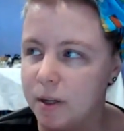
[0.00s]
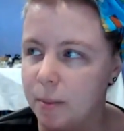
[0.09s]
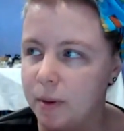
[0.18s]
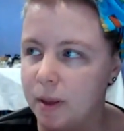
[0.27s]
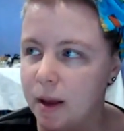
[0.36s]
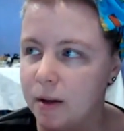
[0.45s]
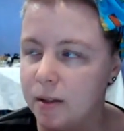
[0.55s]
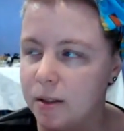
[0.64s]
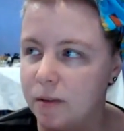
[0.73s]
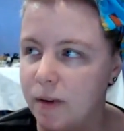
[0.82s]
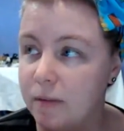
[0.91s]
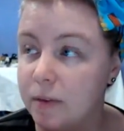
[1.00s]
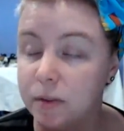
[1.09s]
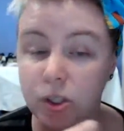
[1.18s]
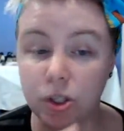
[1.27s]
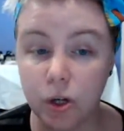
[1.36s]
up in that. It's the Five of
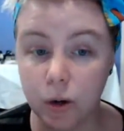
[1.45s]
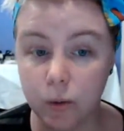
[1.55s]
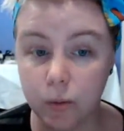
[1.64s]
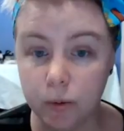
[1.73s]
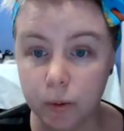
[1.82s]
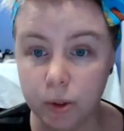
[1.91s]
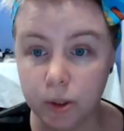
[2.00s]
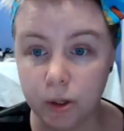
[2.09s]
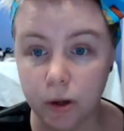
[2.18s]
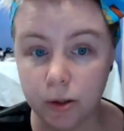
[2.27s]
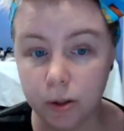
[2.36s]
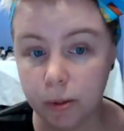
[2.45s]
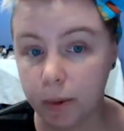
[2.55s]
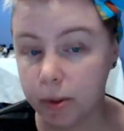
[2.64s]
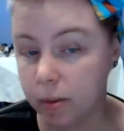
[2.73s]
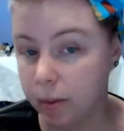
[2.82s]
Stones, which is also
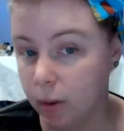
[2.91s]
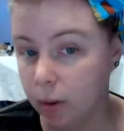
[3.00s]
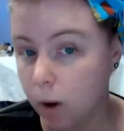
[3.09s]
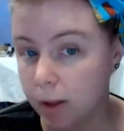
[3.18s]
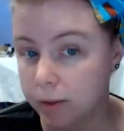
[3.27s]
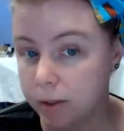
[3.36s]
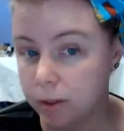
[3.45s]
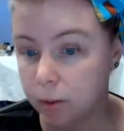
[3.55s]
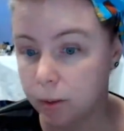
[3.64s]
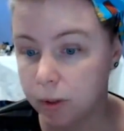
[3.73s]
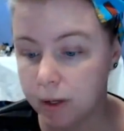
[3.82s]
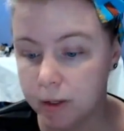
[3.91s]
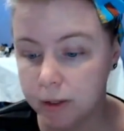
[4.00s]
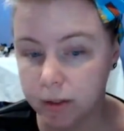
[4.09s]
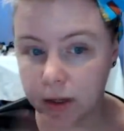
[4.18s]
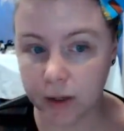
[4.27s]
supposed to be the wand suit,
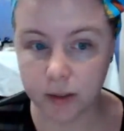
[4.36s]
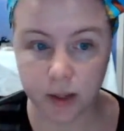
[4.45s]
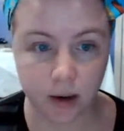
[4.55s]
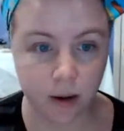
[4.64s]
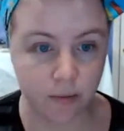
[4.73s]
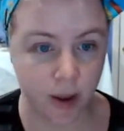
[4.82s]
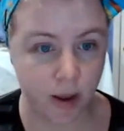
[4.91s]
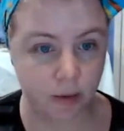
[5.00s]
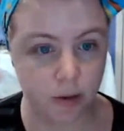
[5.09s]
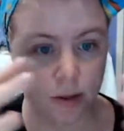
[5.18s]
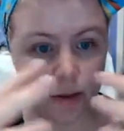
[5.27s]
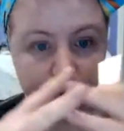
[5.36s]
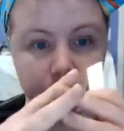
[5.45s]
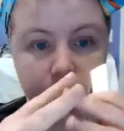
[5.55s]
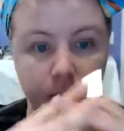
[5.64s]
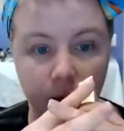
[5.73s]
is a set of
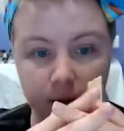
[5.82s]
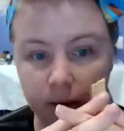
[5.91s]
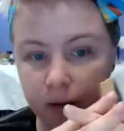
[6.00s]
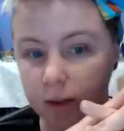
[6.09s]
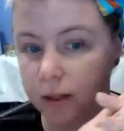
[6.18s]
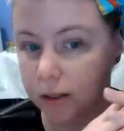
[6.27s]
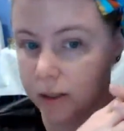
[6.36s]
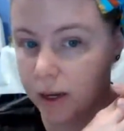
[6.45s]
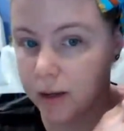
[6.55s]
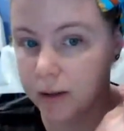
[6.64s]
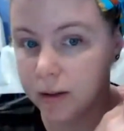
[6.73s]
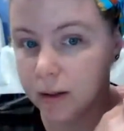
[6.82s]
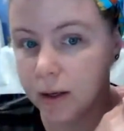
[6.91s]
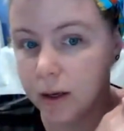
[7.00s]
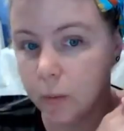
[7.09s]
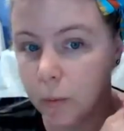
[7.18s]
antlers locked like this in
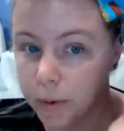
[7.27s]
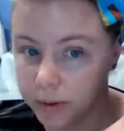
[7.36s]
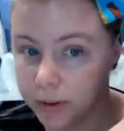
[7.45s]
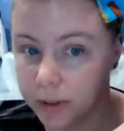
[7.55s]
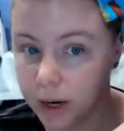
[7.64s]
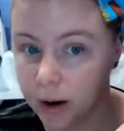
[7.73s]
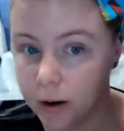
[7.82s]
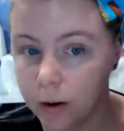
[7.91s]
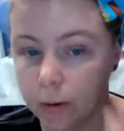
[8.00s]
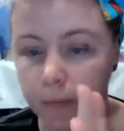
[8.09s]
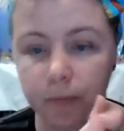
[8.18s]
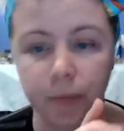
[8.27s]
the wooden tarot.